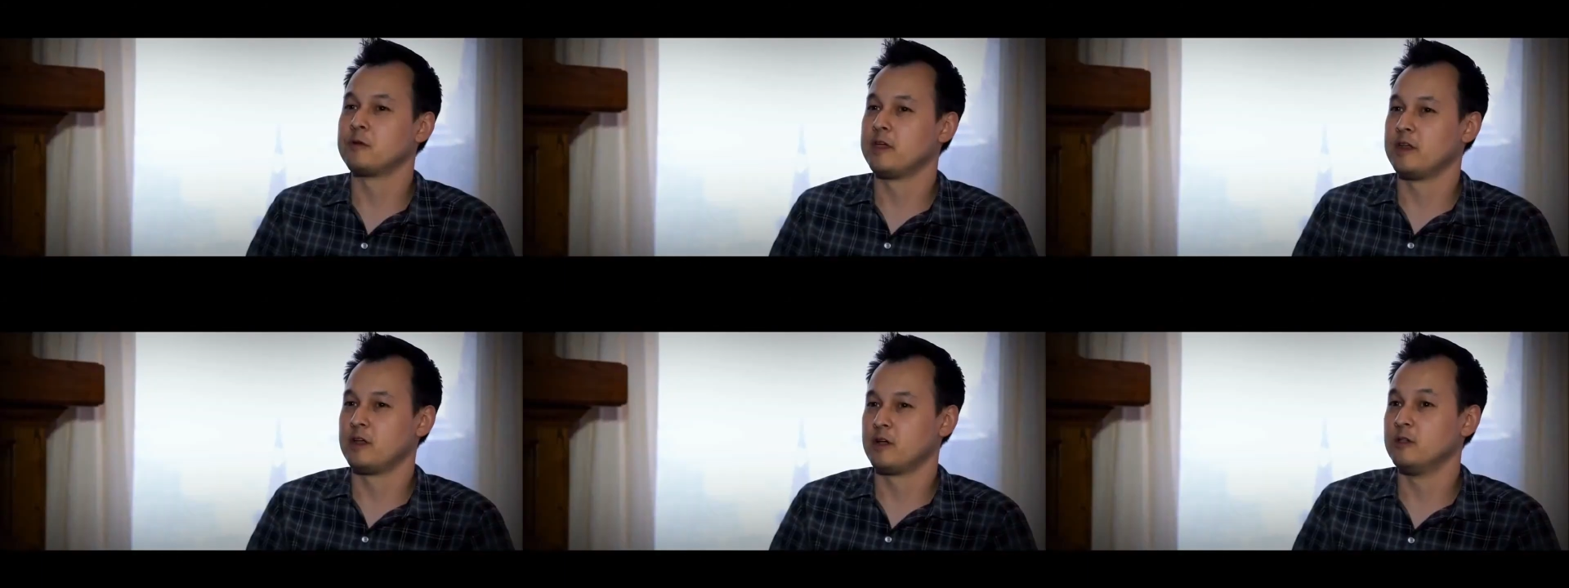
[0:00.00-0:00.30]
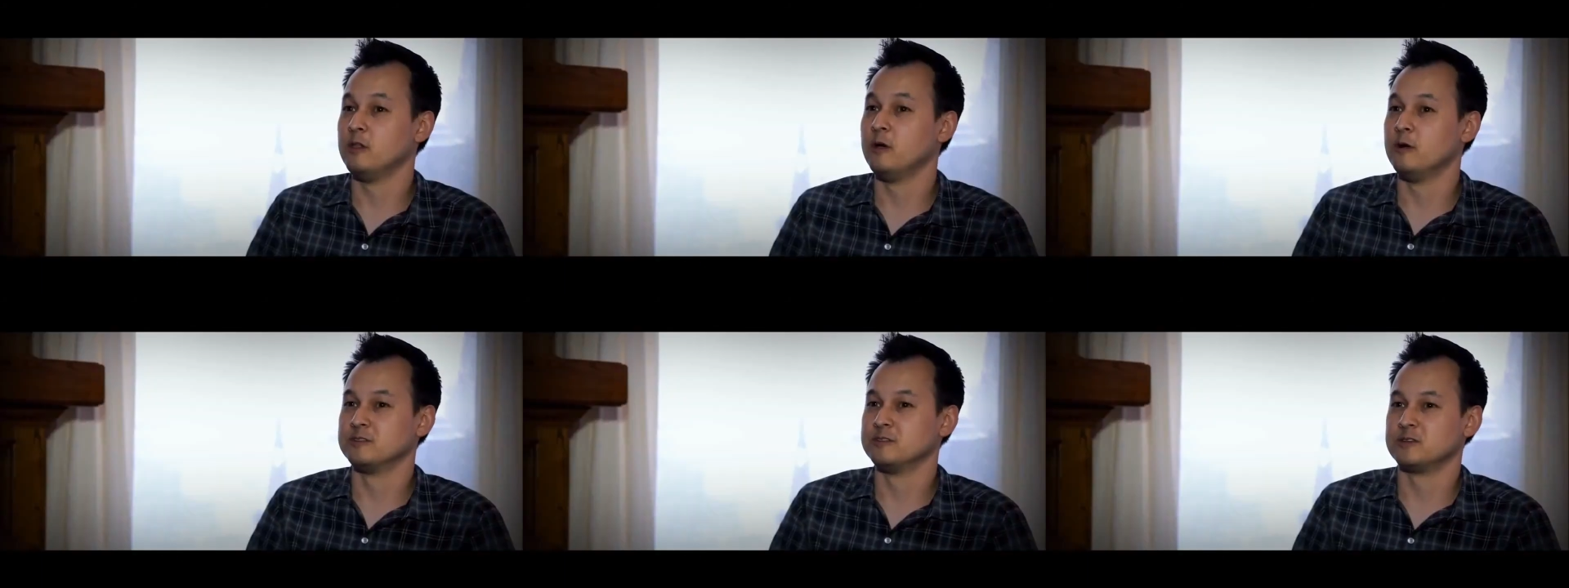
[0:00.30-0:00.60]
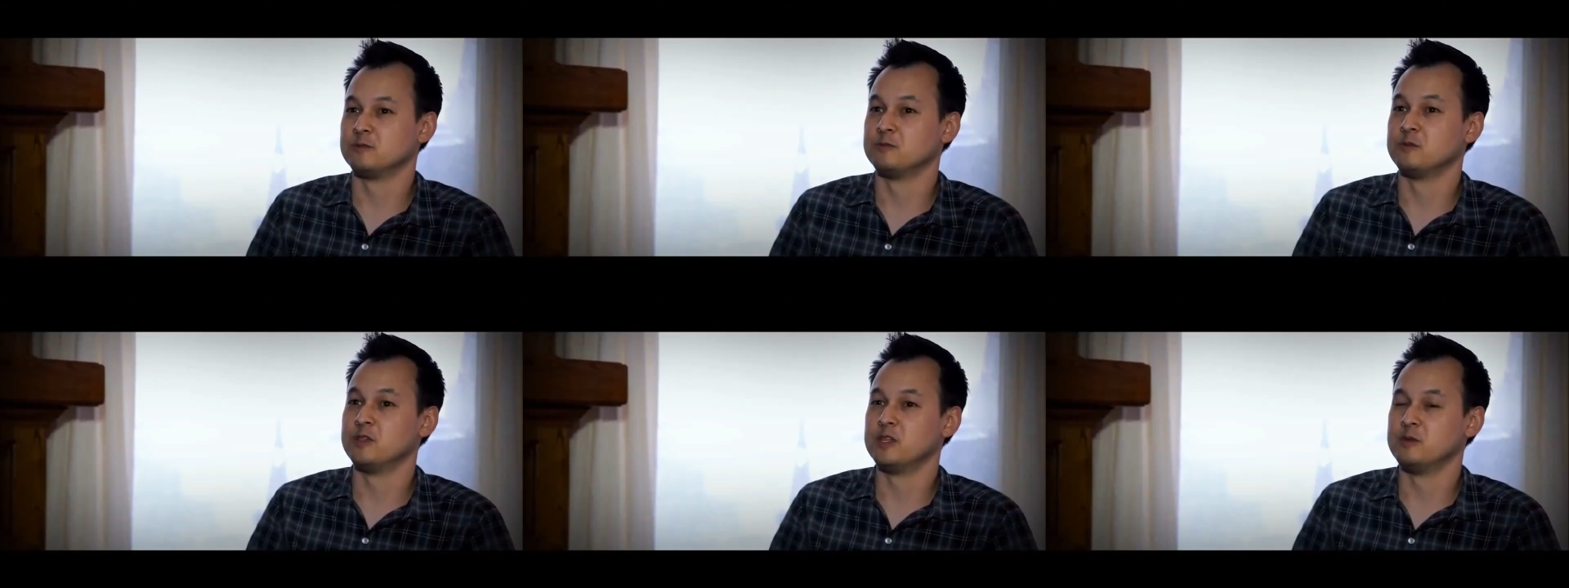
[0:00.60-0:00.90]
getting close
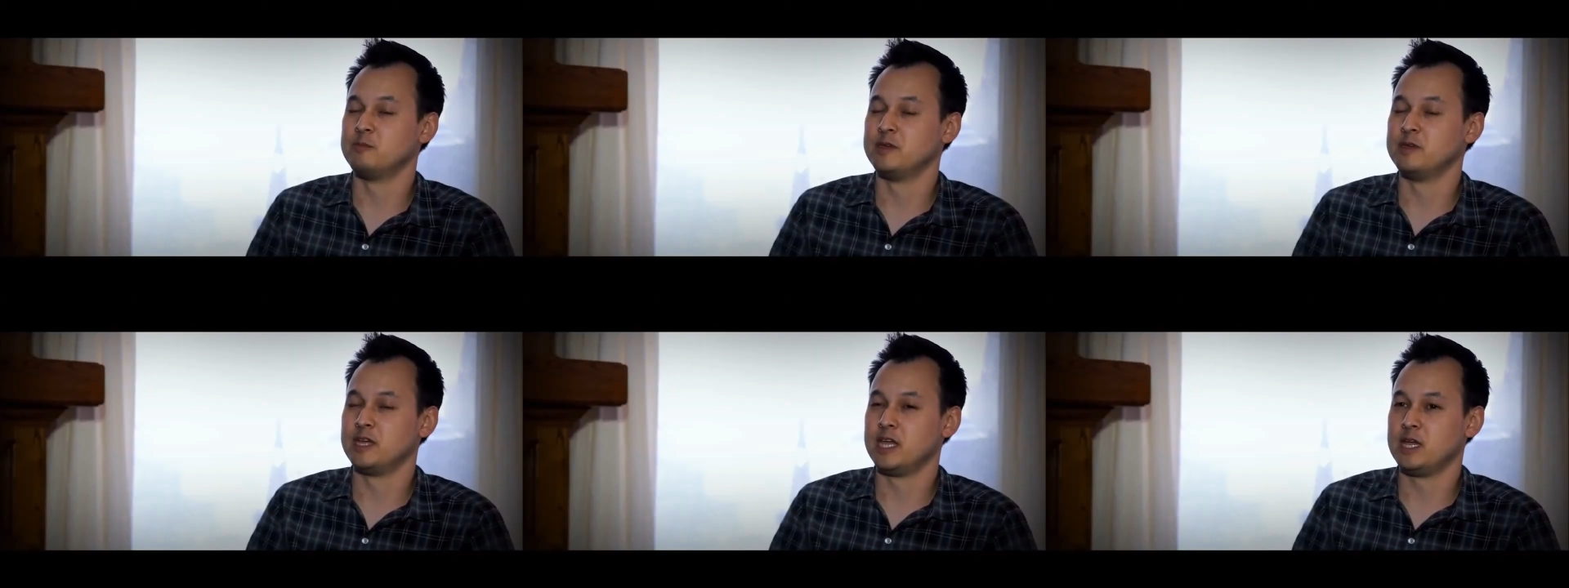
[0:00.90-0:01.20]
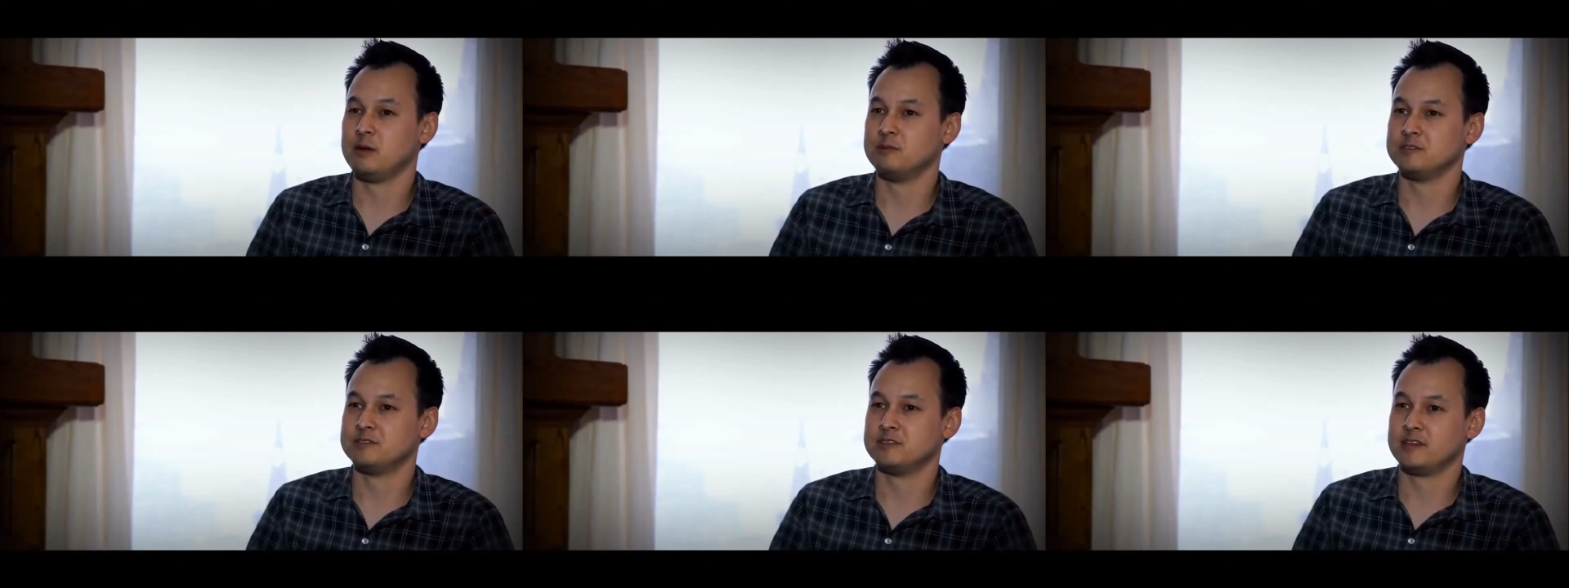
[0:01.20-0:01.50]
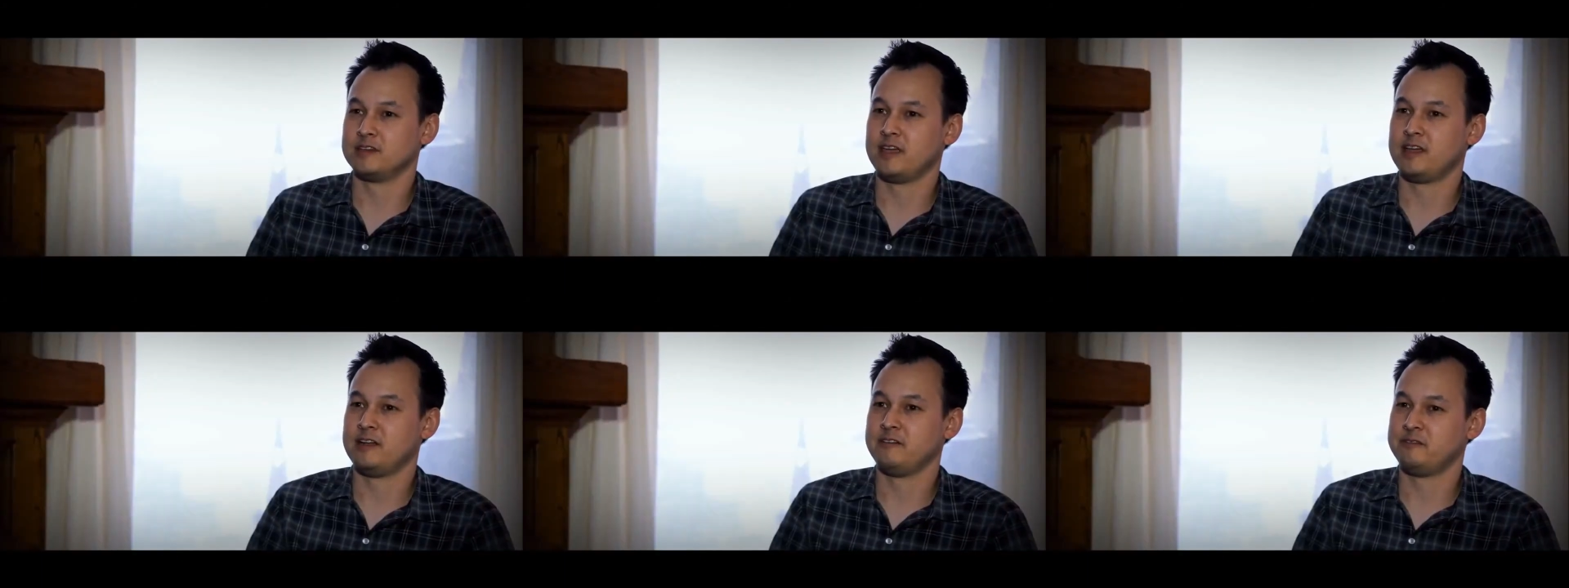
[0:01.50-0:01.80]
to really being able
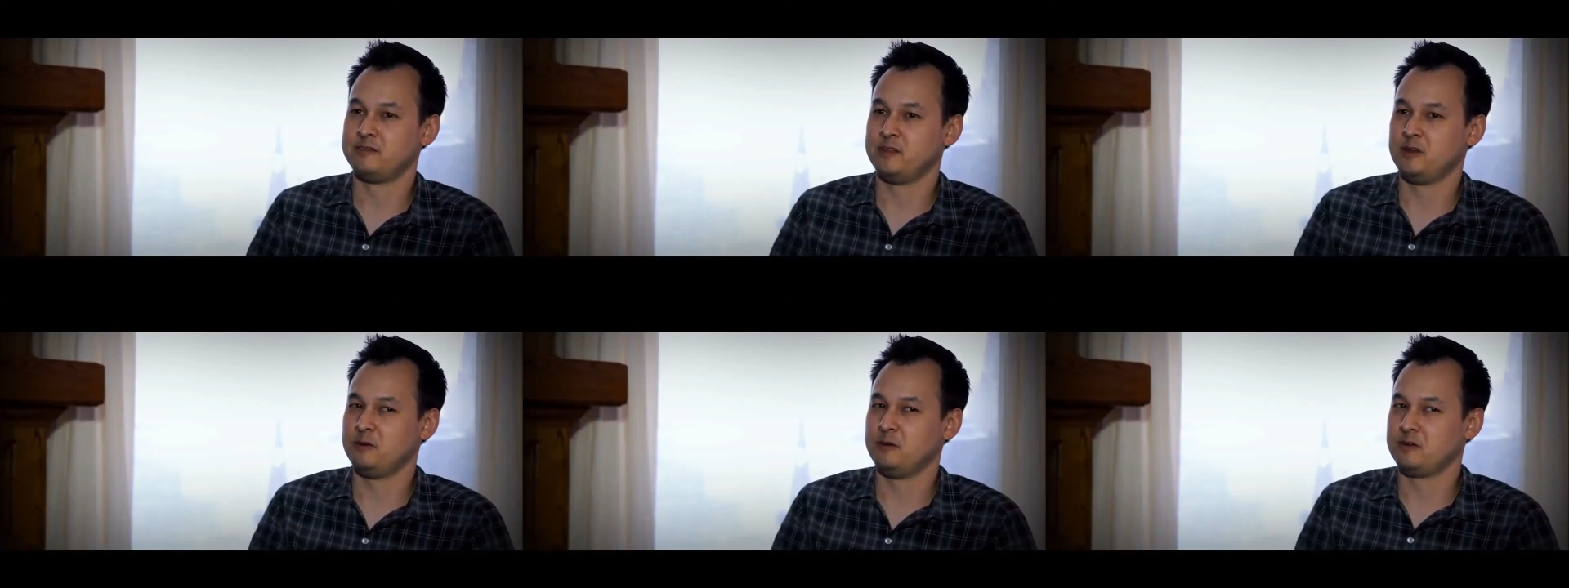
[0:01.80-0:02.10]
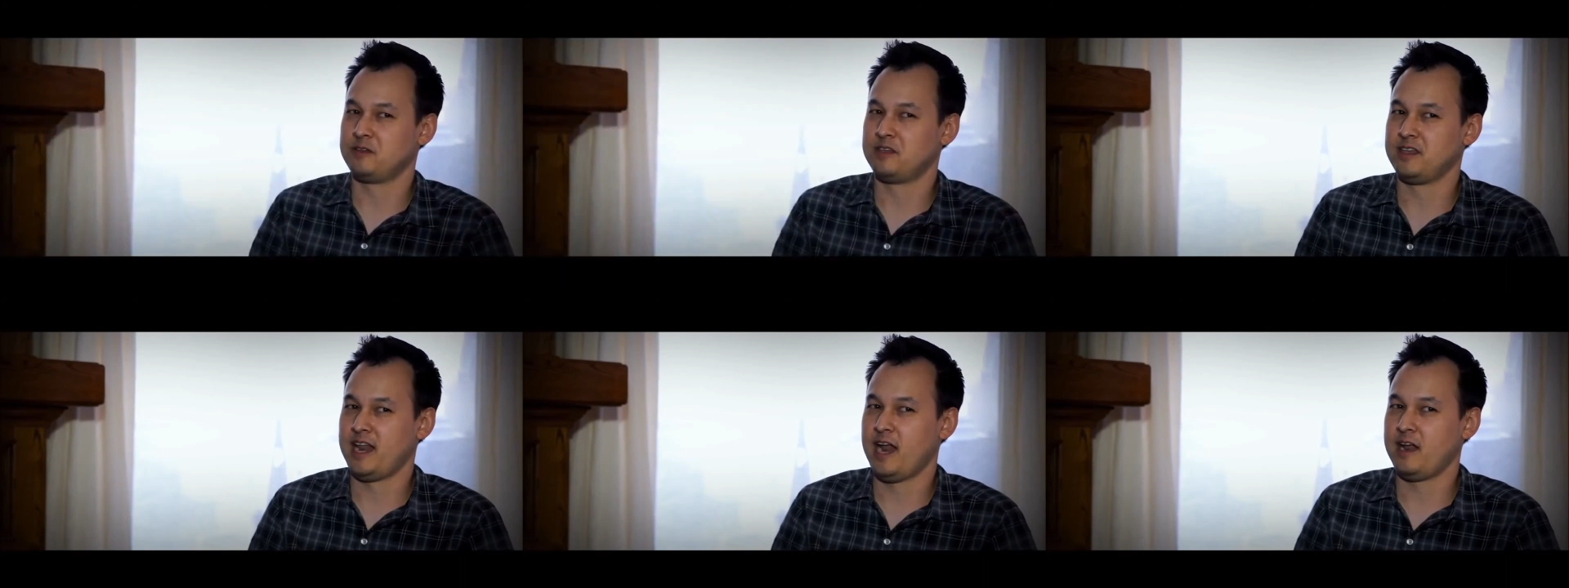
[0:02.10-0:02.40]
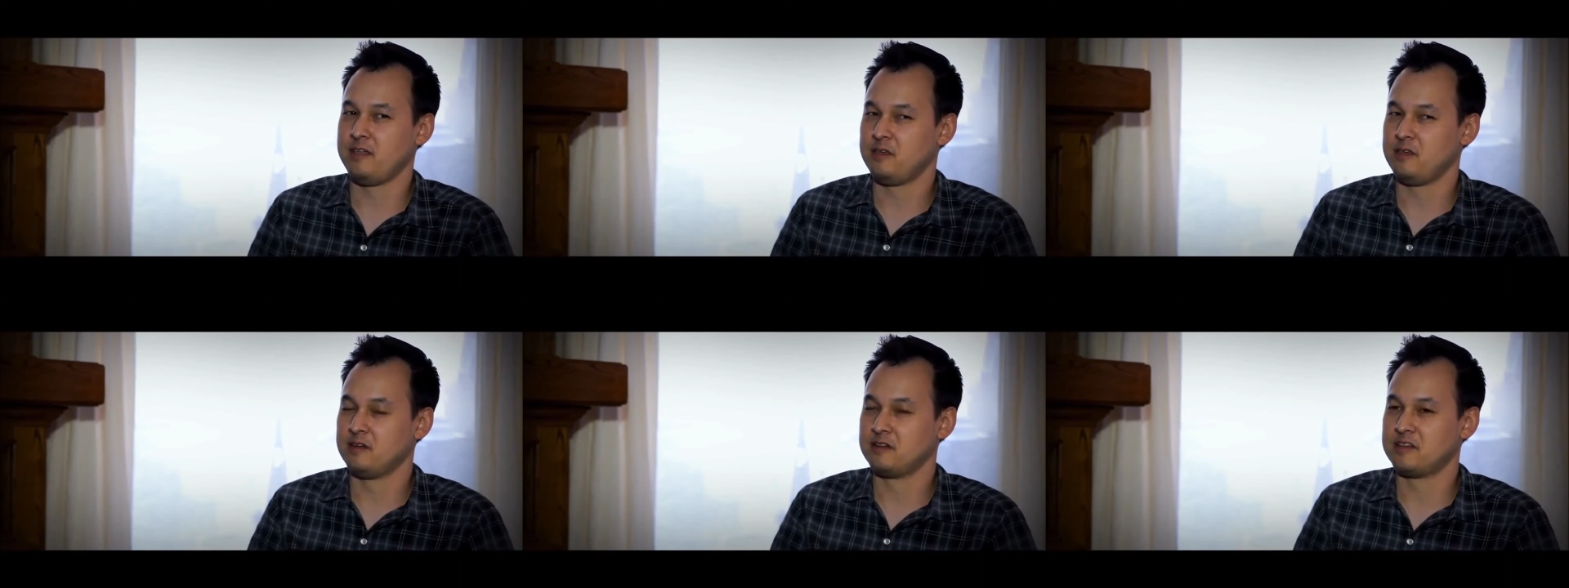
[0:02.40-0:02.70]
to kind of, get
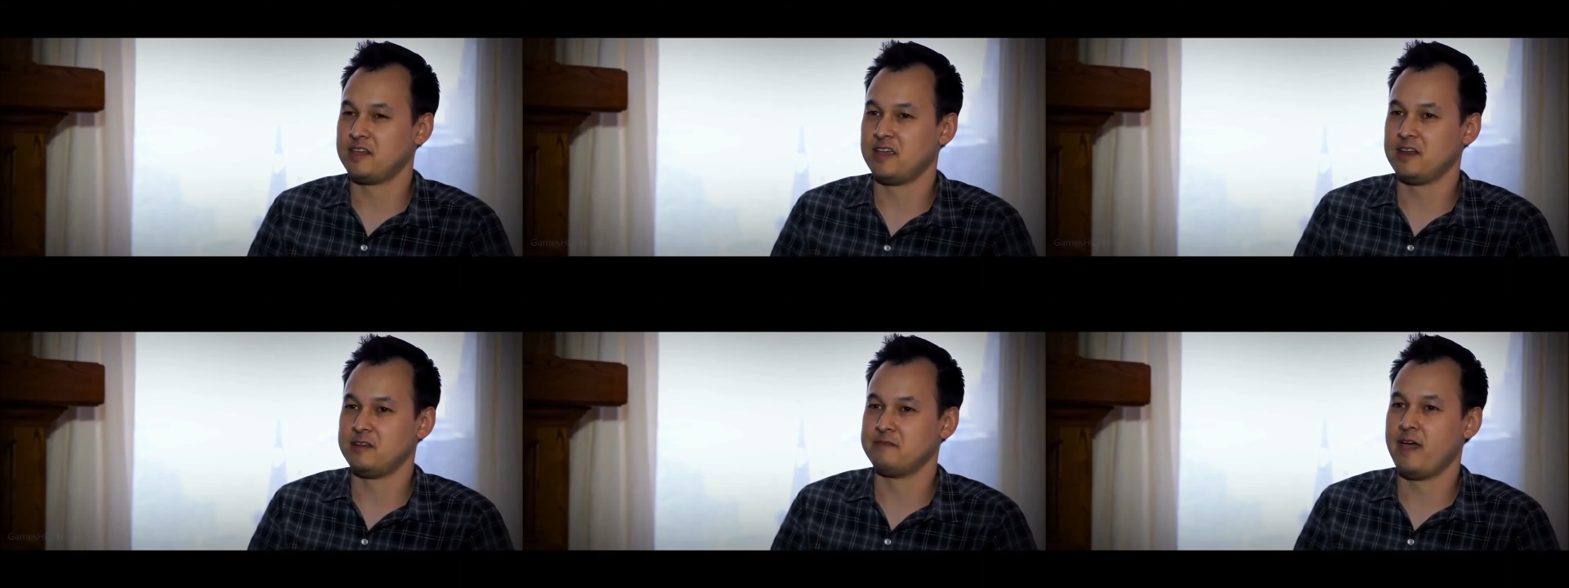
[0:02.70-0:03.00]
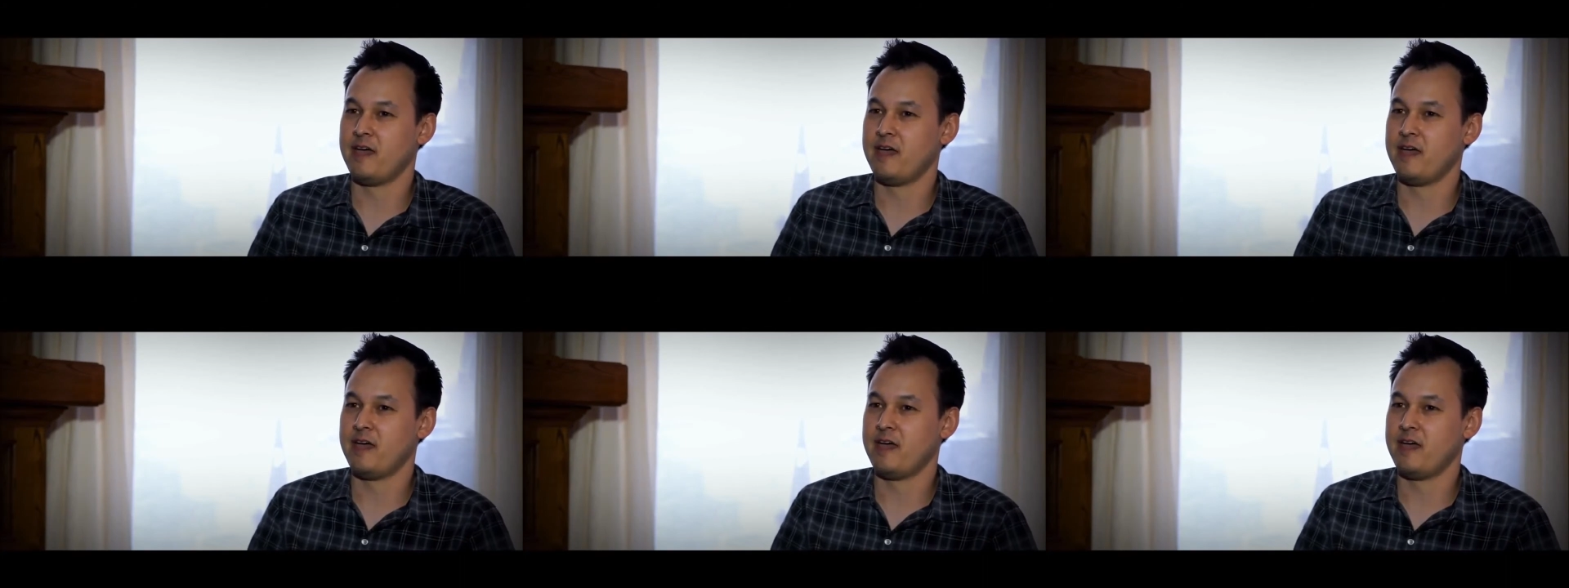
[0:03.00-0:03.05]
out of the uncanny